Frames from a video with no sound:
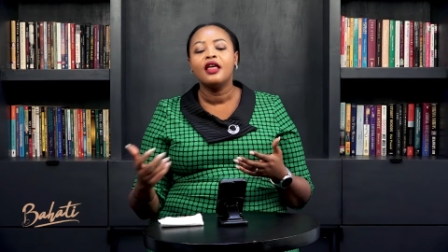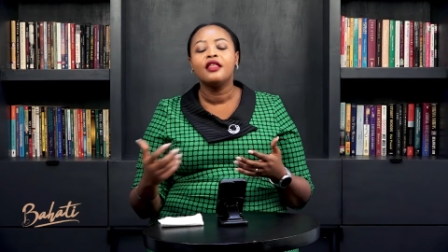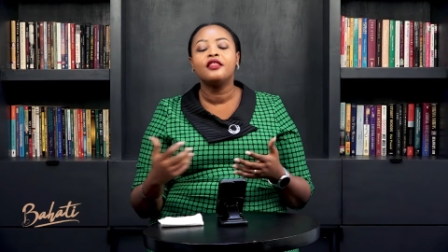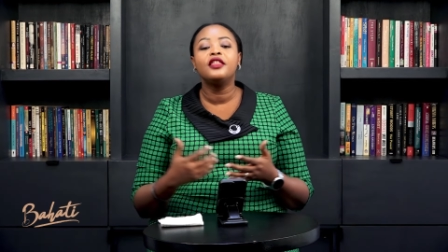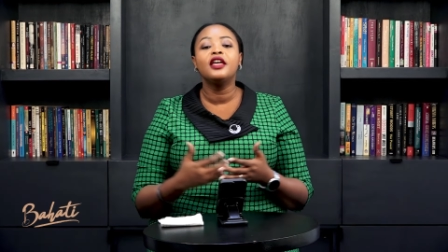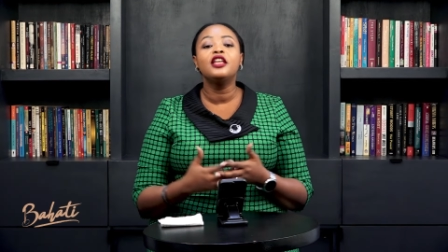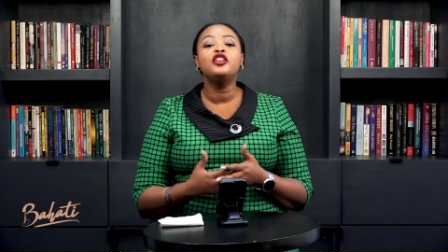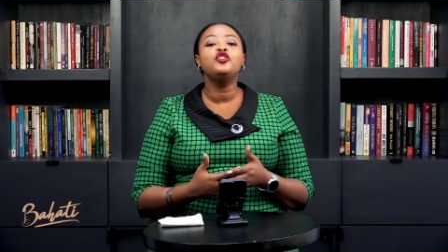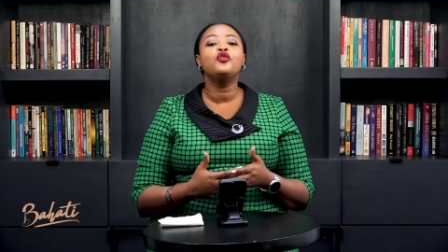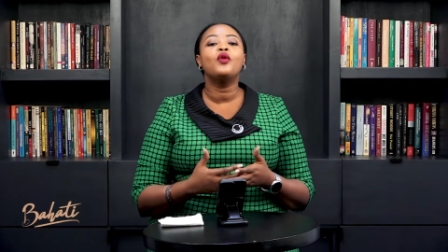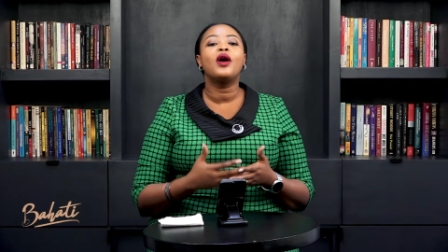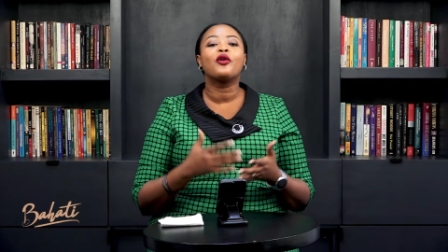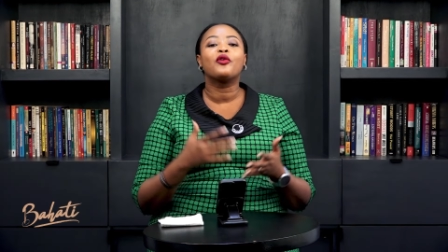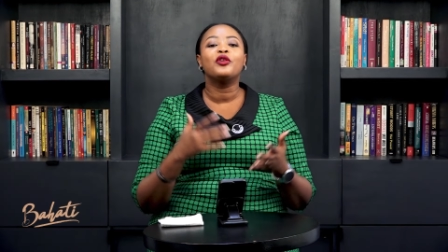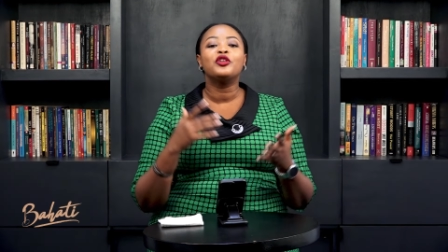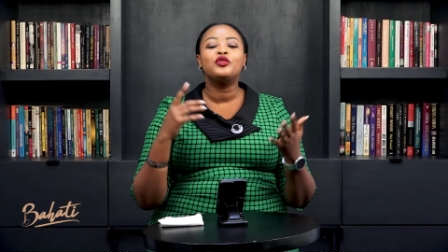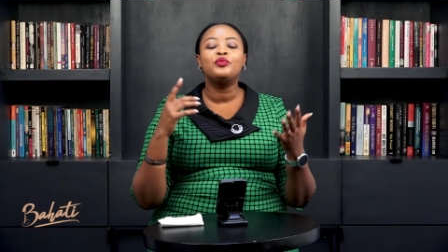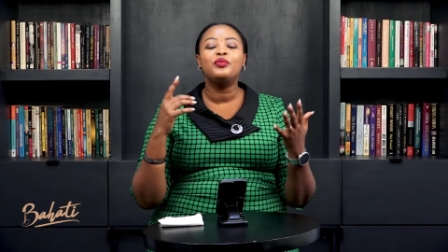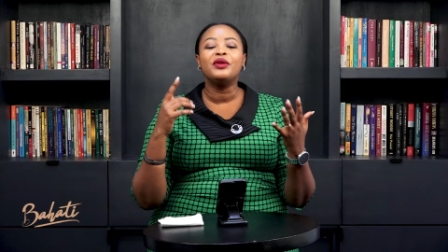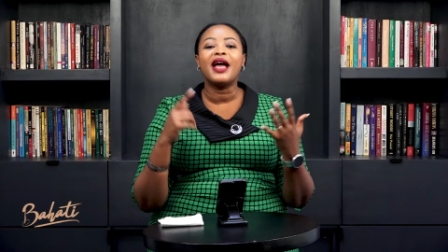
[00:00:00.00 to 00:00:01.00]
then you are
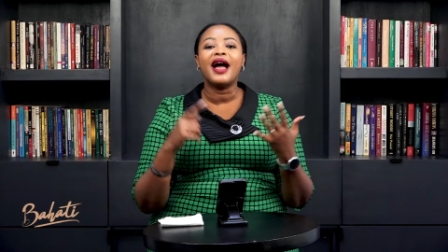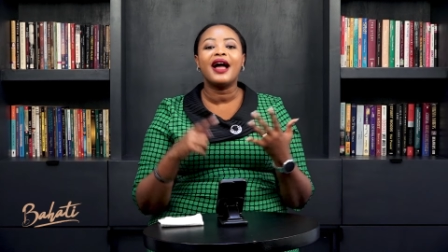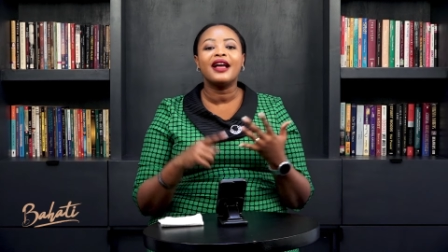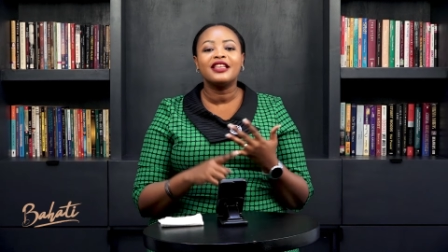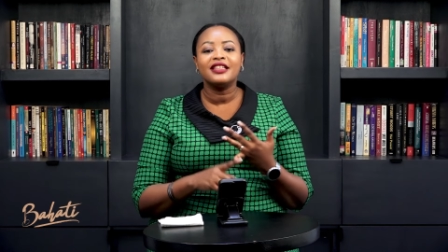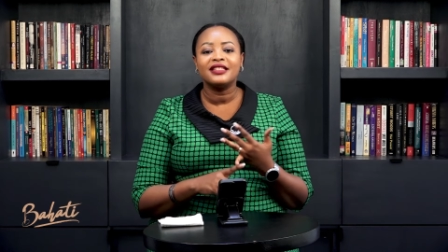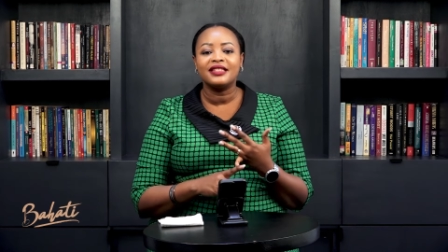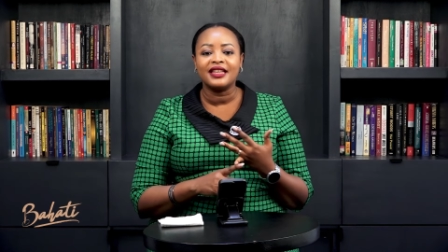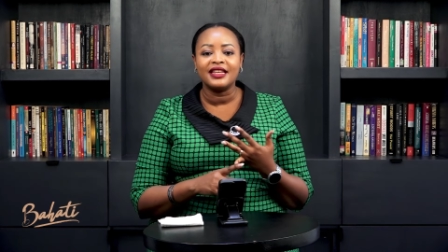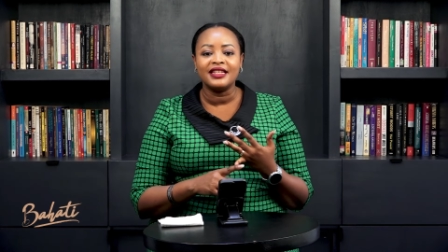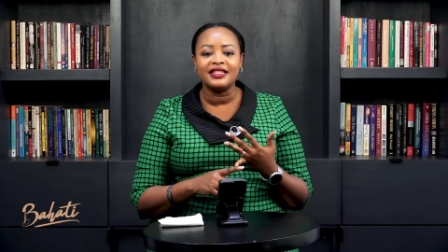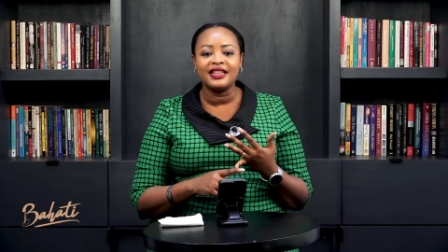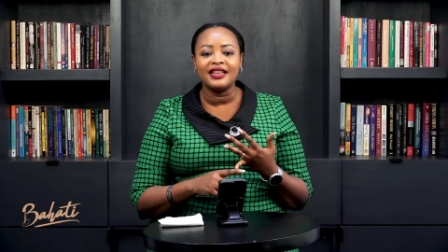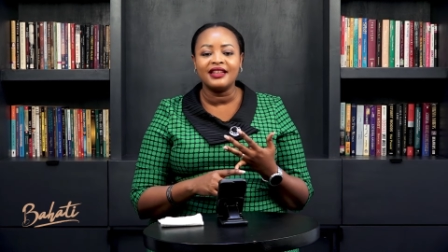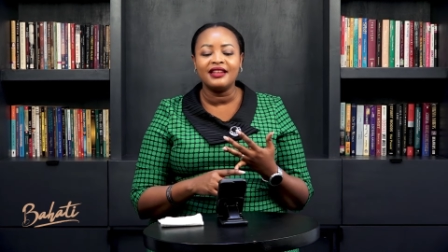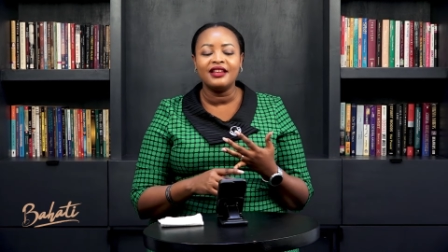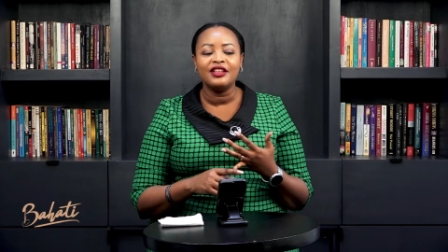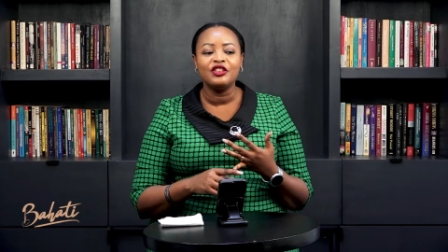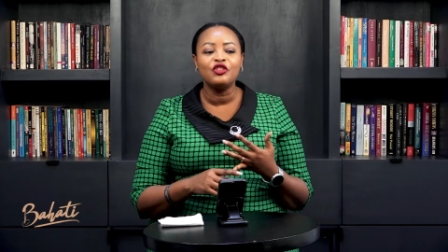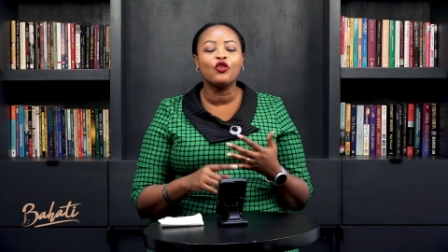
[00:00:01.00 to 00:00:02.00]
going to be
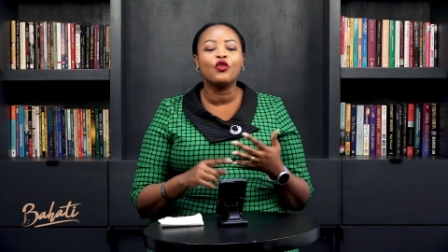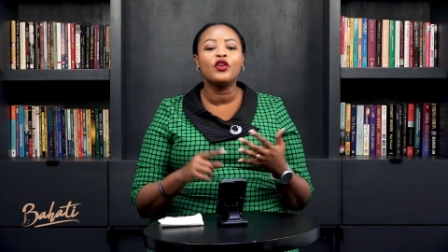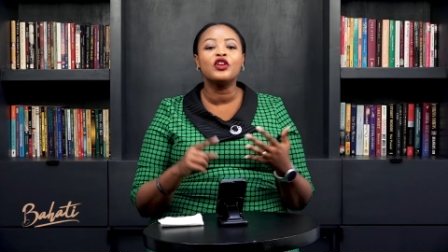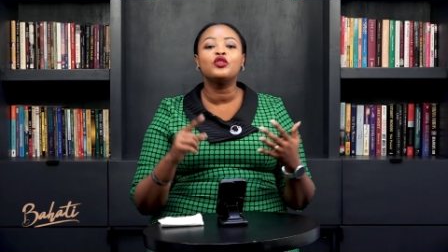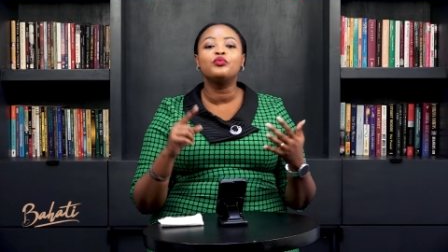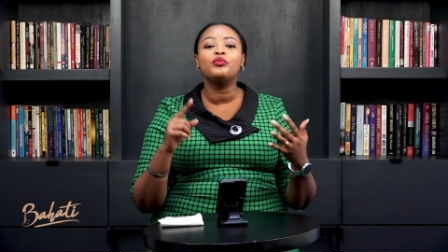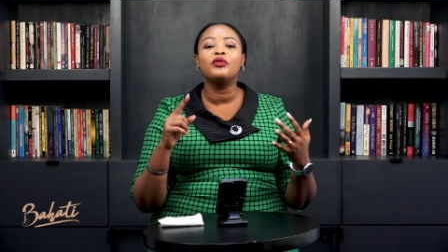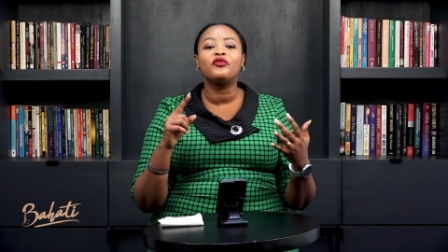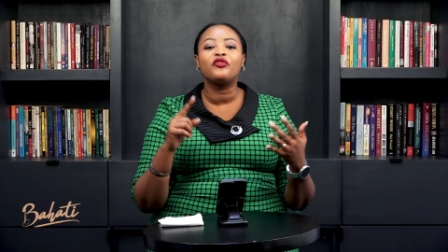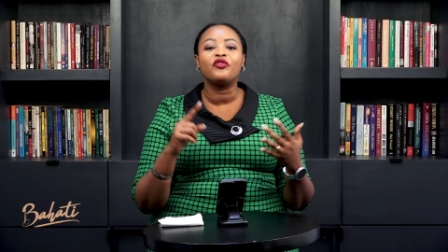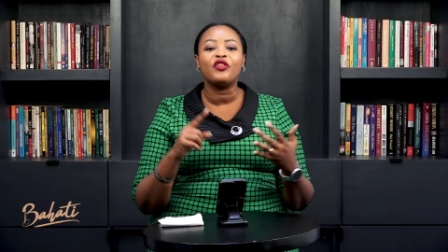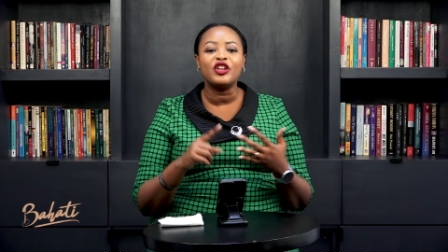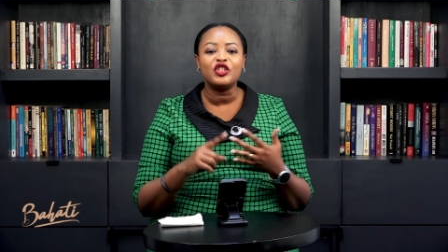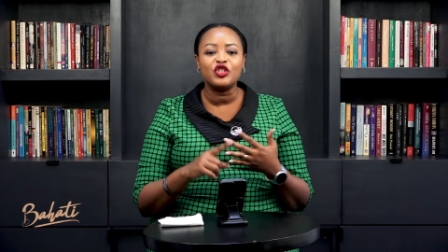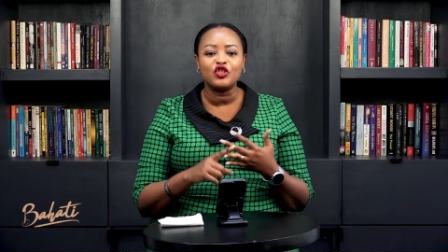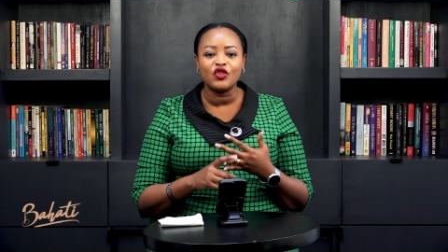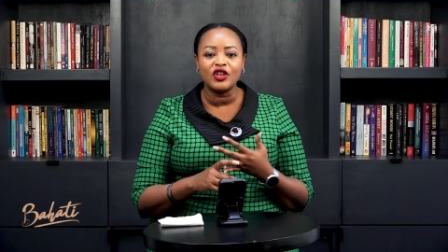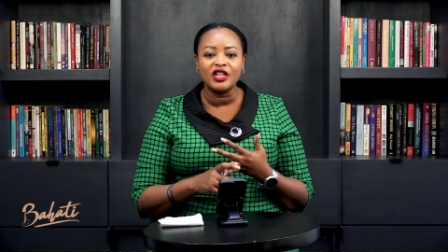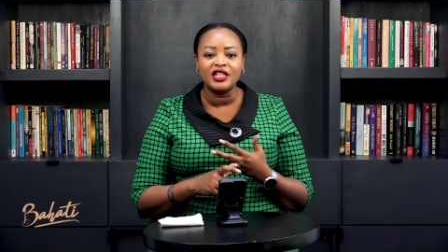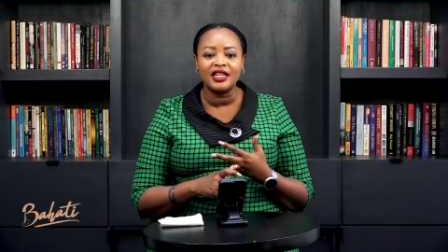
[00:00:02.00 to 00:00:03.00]
agitated, you're going to be
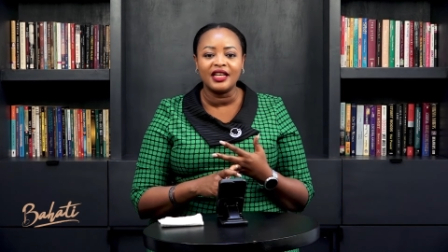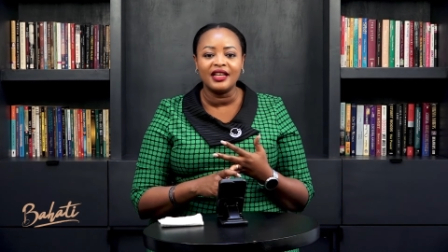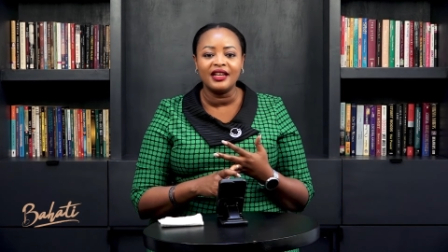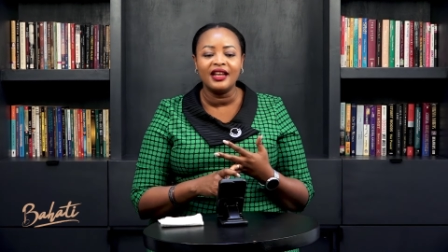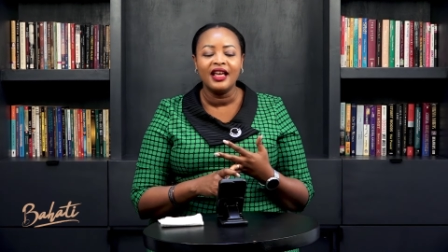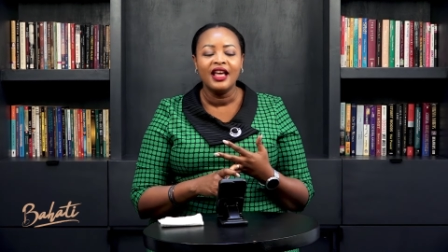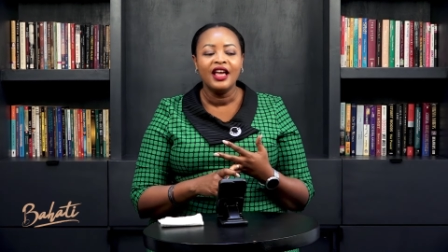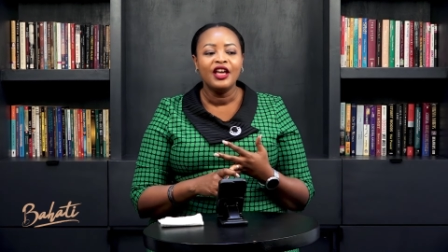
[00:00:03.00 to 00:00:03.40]
frustrated,